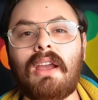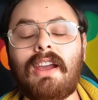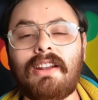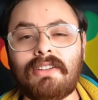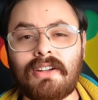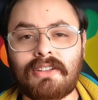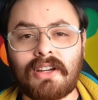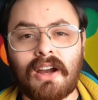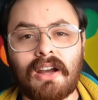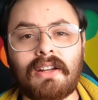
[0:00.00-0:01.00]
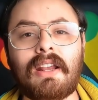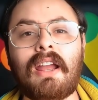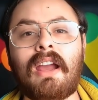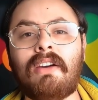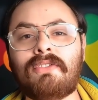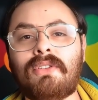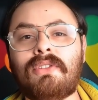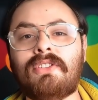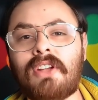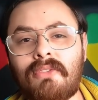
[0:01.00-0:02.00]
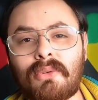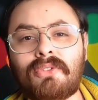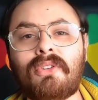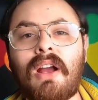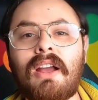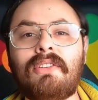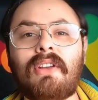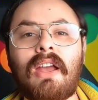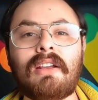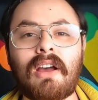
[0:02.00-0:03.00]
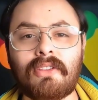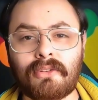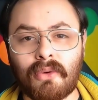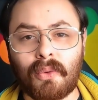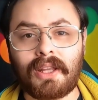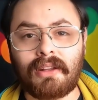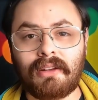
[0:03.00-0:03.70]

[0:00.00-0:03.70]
And good god, after several tries, I got through it.